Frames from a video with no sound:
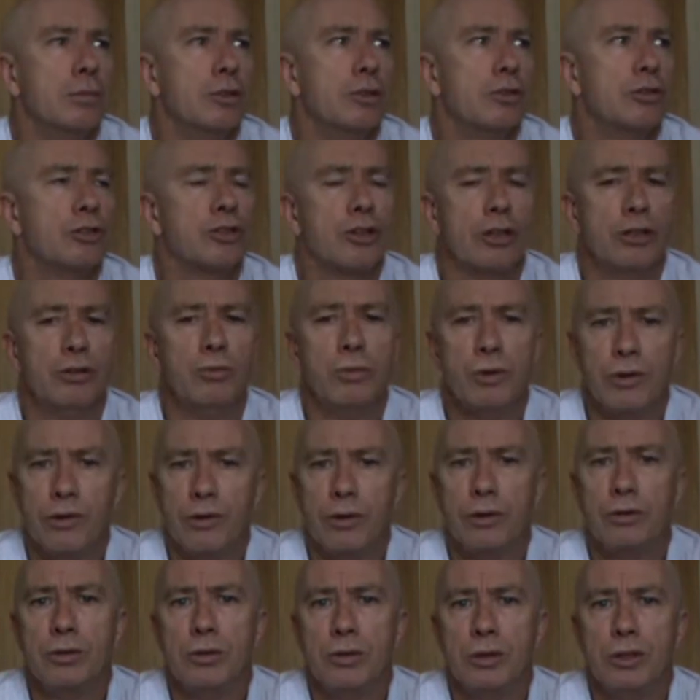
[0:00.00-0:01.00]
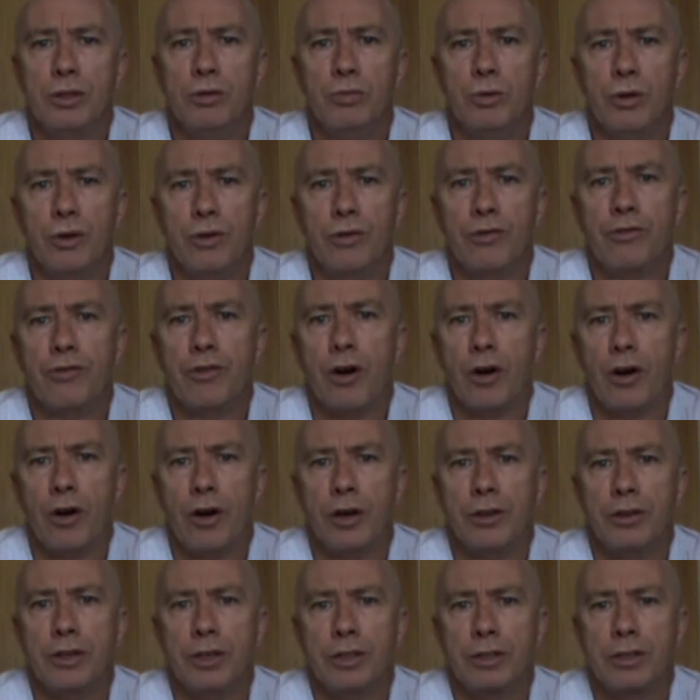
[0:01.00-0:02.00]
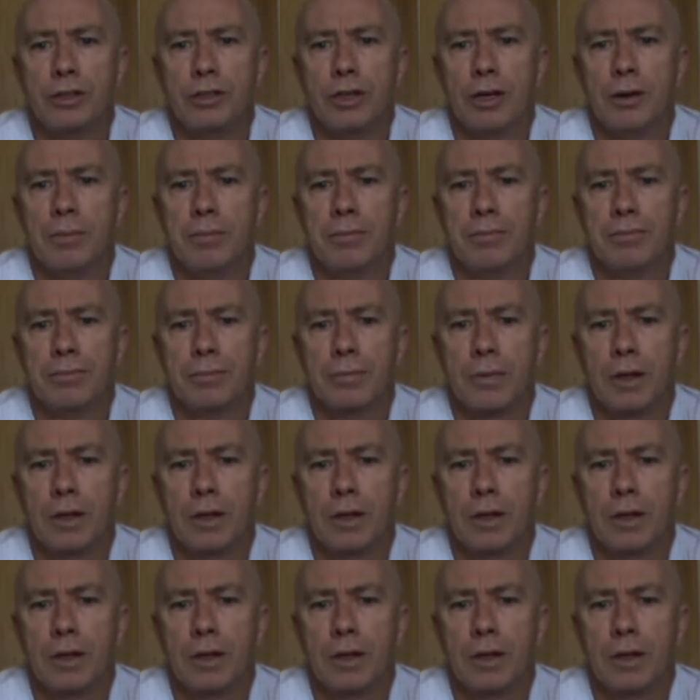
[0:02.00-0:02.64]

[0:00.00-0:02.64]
So you will find that